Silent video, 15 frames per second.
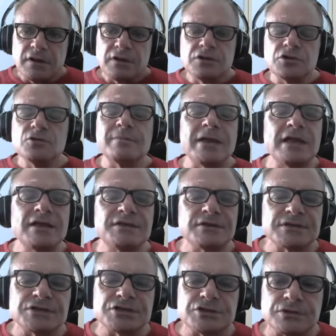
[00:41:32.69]
You made
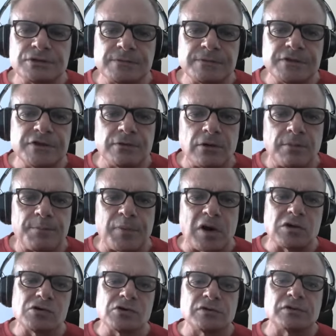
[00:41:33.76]
those children with your
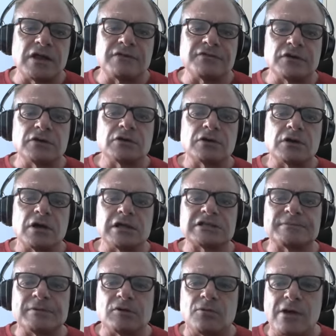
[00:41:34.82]
partner, lover,
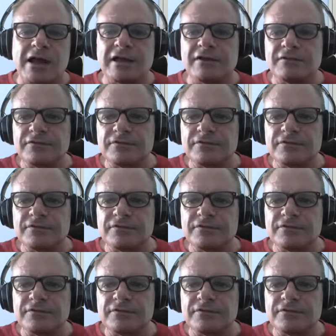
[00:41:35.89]
husband, or wife.